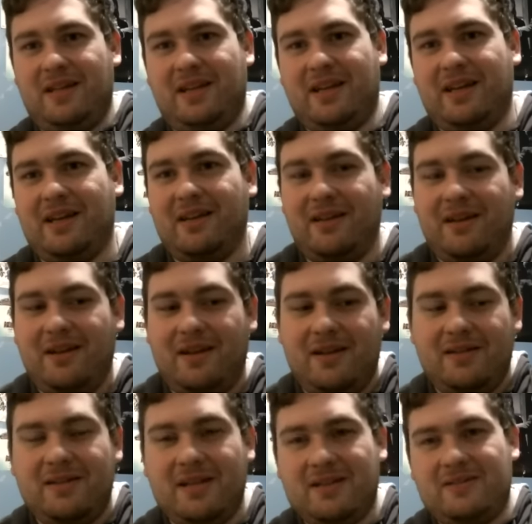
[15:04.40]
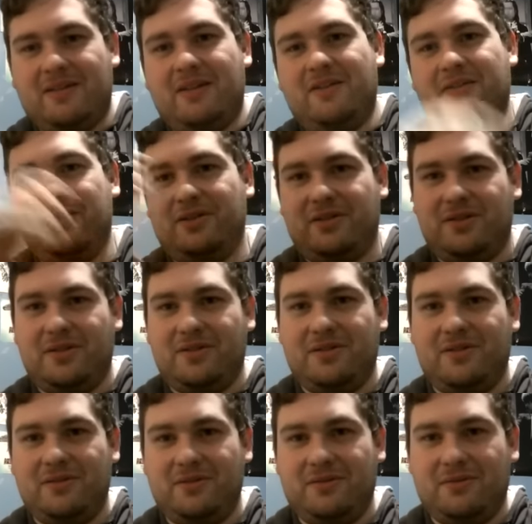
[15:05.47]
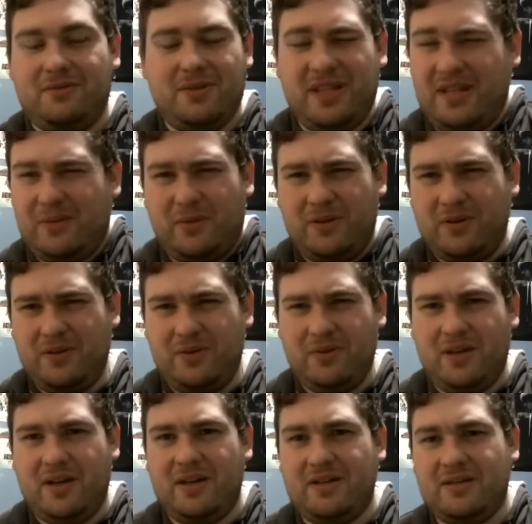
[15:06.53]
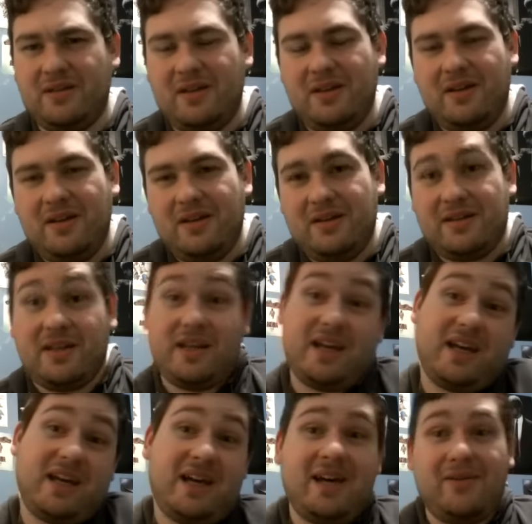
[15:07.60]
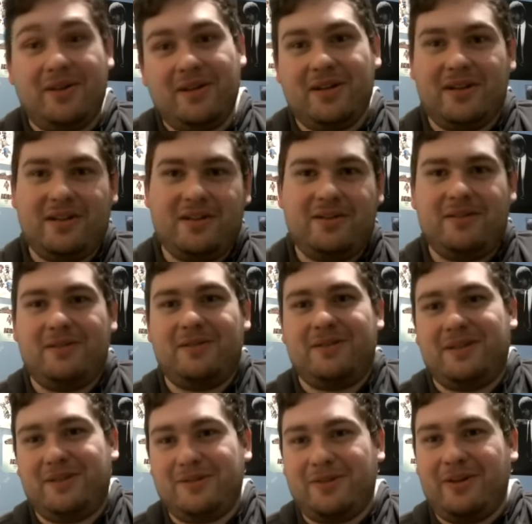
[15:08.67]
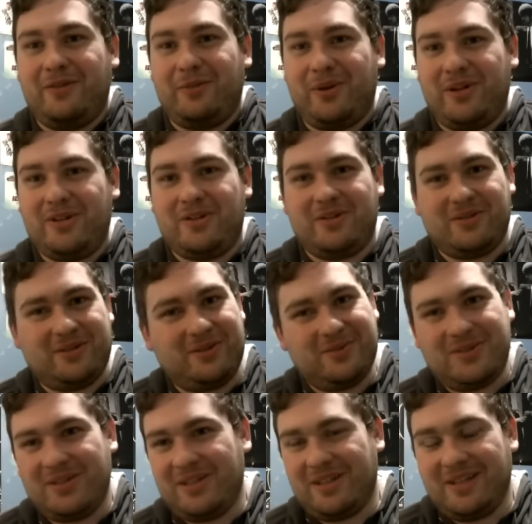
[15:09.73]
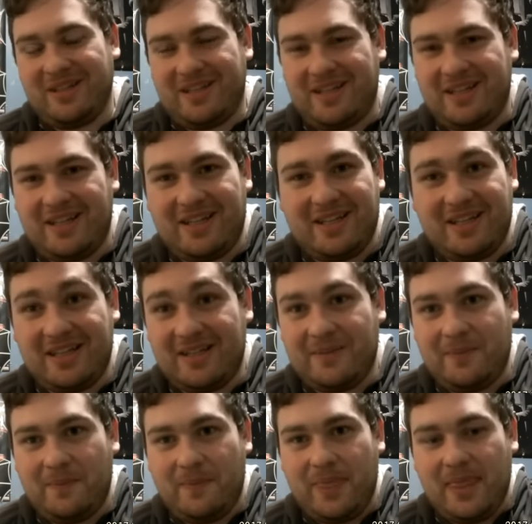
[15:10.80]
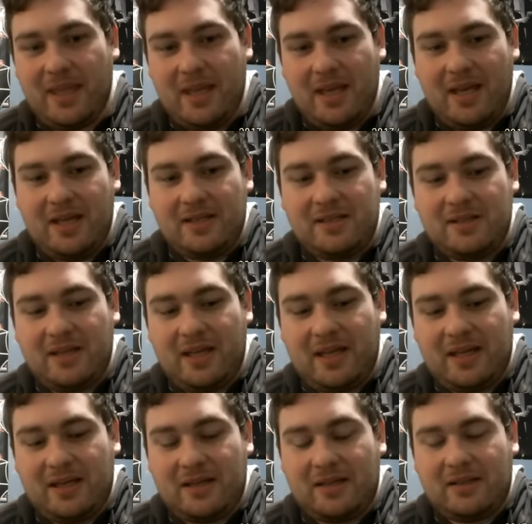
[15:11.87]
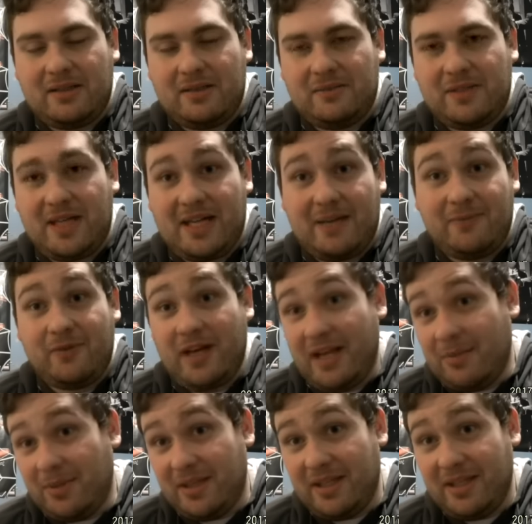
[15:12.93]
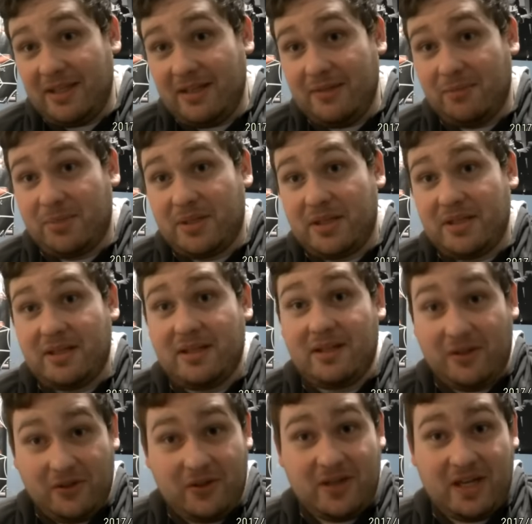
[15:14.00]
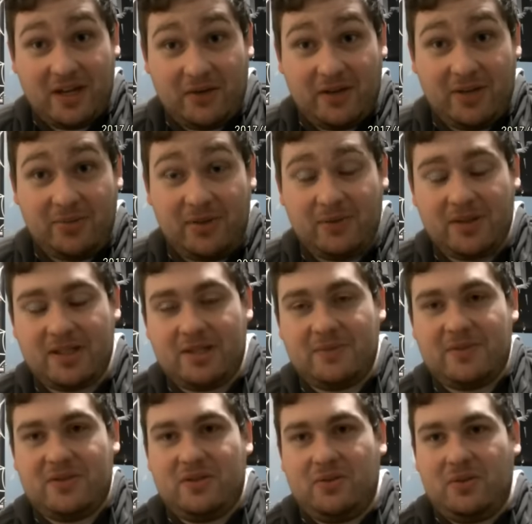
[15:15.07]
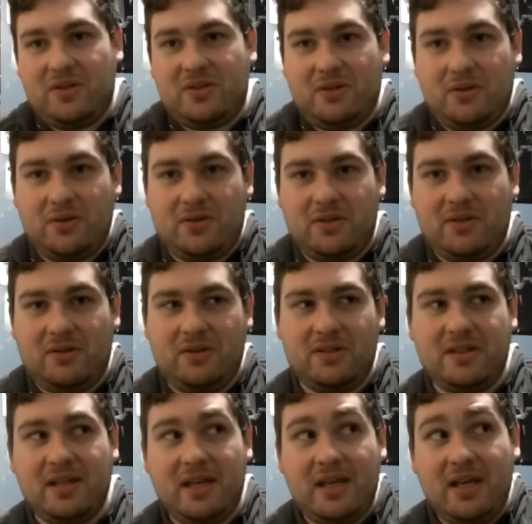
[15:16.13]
like that, takes it off and just shows it to like one of the new guys. It's like ah, what are you gonna do? It goes great for party tricks or some shit like that. I don't know. So yeah, um, I'm rambling, but the good kind of rambling when it comes to this Toku series.